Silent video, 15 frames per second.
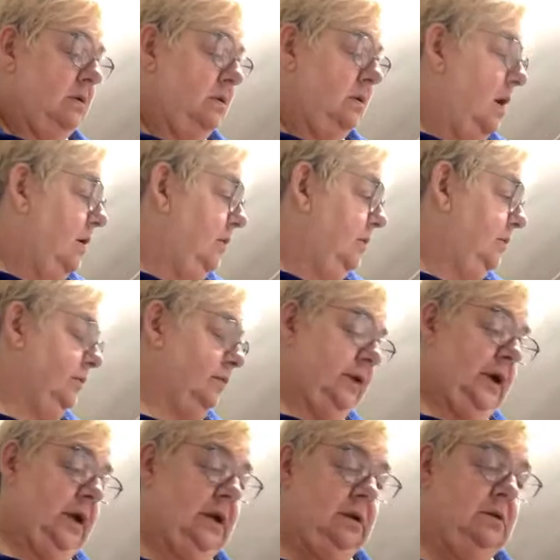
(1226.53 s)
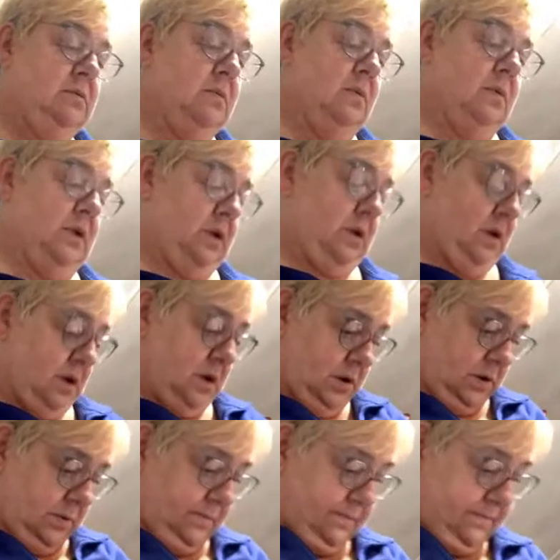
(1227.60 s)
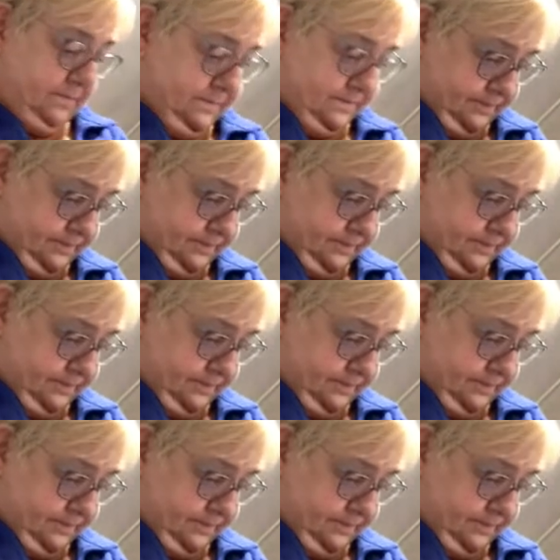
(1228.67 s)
Not on green, on